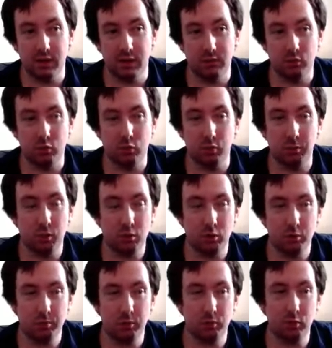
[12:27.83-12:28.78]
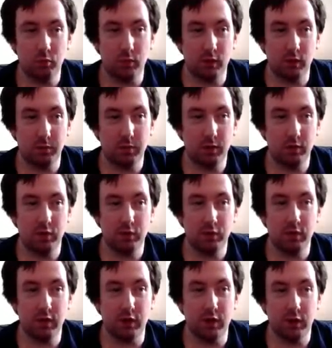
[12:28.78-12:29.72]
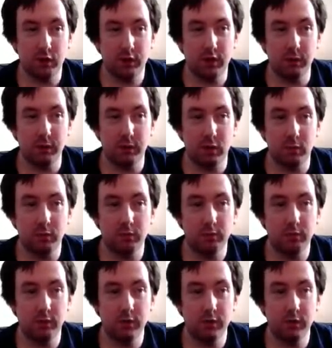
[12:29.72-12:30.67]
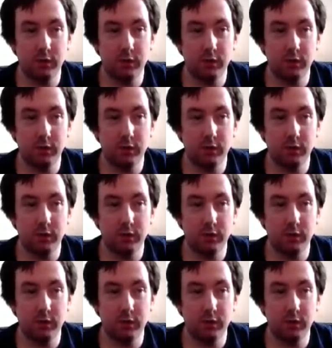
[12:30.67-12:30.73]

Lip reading: robots, but don't worry about it, just let her keep coming for you.